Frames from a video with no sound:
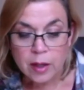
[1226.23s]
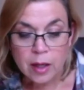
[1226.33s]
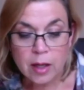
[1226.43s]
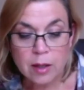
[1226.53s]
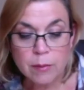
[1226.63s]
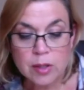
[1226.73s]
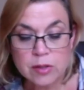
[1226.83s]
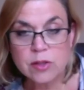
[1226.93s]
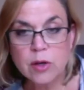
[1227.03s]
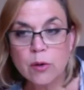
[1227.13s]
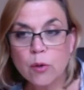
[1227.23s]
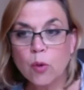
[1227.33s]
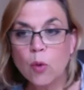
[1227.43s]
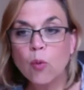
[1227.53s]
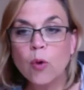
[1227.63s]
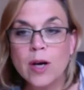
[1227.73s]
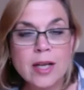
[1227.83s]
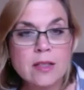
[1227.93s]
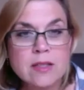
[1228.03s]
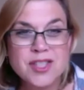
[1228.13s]
Um, so, what
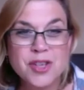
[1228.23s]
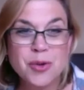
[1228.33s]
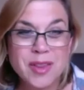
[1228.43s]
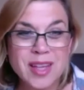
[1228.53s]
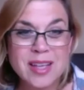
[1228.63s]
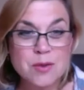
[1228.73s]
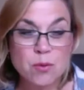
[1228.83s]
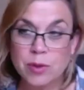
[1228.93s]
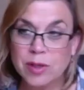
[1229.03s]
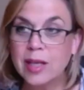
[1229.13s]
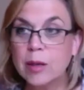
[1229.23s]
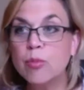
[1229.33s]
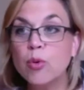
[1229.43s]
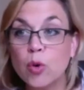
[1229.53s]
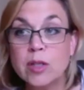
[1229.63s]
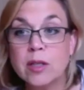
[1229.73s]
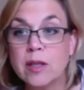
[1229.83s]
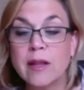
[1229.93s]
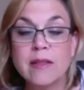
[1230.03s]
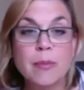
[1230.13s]
else do you think is really
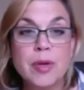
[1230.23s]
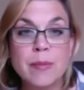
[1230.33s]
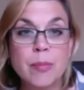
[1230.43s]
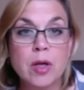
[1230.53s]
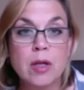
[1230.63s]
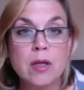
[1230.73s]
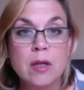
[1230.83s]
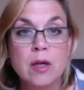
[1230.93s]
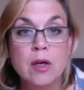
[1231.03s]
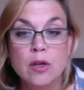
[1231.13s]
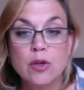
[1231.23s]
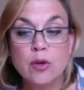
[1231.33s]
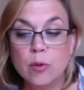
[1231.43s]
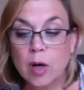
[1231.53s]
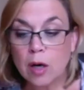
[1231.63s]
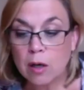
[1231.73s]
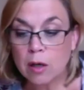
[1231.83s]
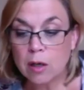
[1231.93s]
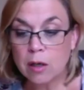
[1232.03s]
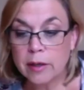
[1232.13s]
important that the people who
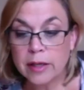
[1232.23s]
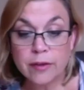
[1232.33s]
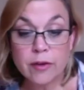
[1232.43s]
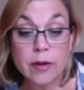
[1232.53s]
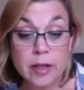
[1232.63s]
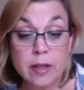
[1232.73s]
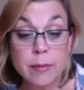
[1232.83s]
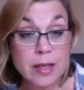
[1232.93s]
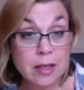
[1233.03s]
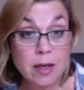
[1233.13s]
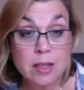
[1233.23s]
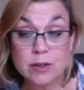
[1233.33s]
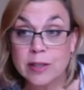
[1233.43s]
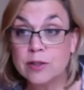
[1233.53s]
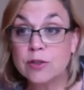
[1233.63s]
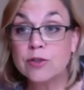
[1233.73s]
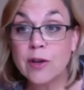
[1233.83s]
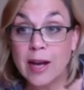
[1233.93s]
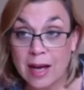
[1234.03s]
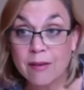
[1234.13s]
are either independent contractors or
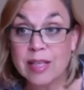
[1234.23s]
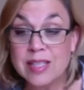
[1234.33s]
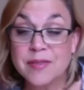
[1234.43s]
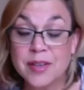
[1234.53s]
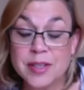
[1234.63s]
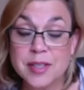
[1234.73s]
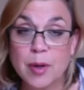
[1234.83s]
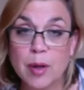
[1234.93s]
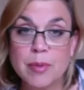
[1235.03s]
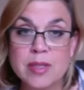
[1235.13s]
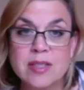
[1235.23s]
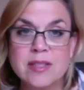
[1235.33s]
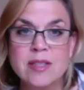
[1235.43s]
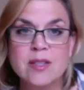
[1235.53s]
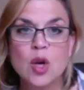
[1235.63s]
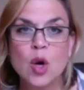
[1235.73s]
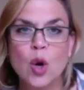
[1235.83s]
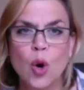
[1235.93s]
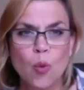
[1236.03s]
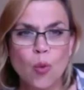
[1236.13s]
have these very small businesses,
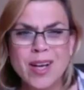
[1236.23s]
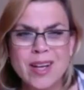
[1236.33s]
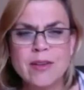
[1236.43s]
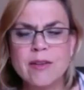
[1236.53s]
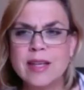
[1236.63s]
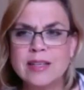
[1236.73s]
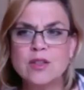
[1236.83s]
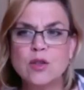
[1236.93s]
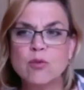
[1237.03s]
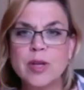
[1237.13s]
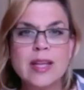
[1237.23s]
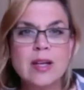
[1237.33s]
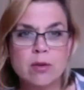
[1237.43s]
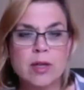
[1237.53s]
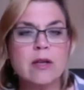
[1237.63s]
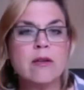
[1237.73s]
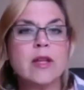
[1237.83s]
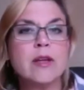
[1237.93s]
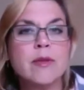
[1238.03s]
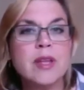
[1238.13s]
what other things are really critical
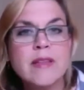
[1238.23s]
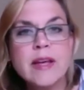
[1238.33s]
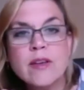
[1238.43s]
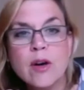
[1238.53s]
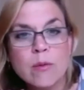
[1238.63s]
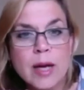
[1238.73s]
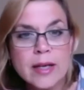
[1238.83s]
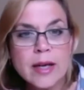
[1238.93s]
that you think they know right